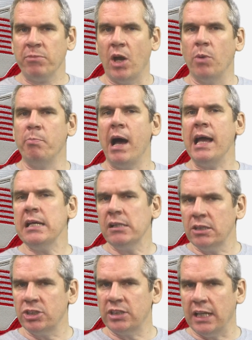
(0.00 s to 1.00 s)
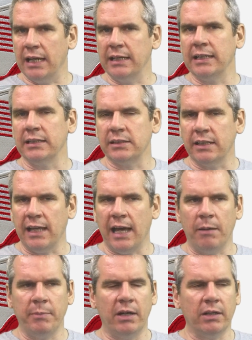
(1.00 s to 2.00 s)
Now my understanding is that
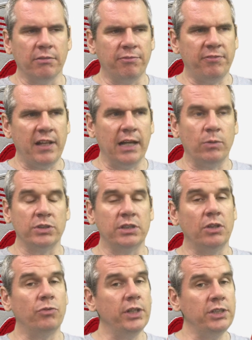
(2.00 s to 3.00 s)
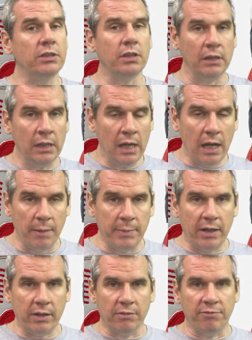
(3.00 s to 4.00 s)
American flag was the original
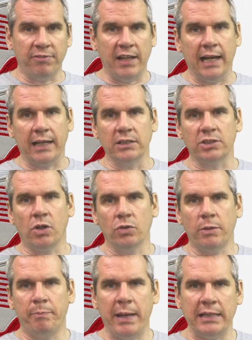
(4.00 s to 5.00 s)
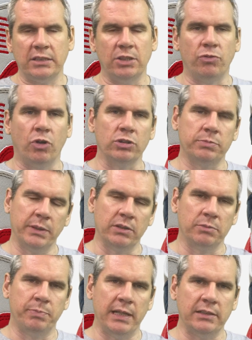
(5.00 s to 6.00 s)
American flag, and it's called the Betsy Ross
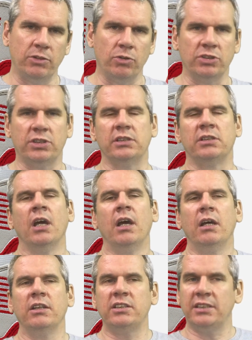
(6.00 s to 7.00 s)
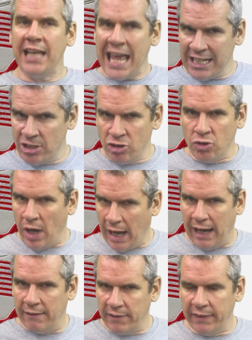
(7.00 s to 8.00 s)
because Betsy Ross is said to
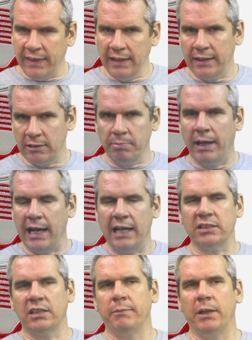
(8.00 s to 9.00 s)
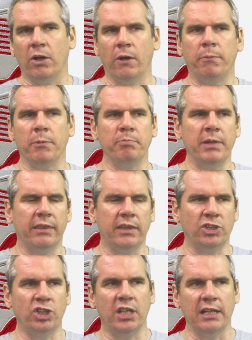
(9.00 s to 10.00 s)
have, I think this might actually be urban myth
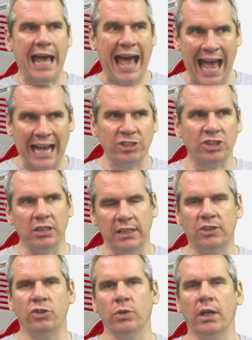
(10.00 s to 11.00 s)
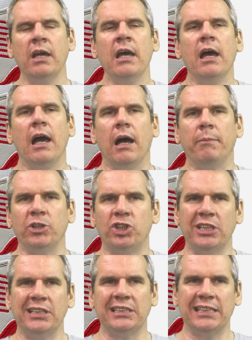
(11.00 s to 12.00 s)
that she didn't actually do it, but
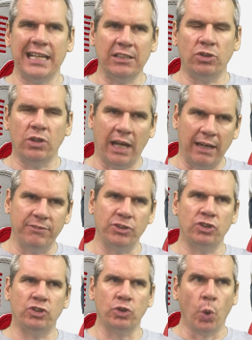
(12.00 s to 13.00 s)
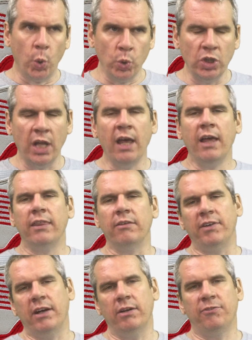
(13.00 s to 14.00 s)
she's said to have sewn the
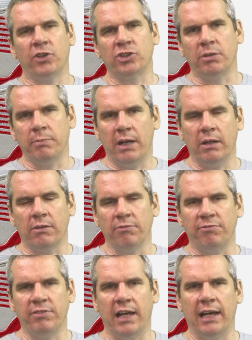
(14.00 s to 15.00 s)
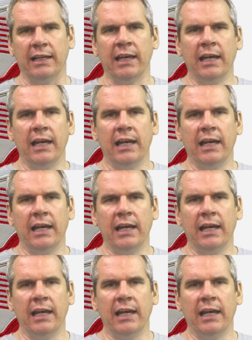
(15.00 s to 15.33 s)
very first American flag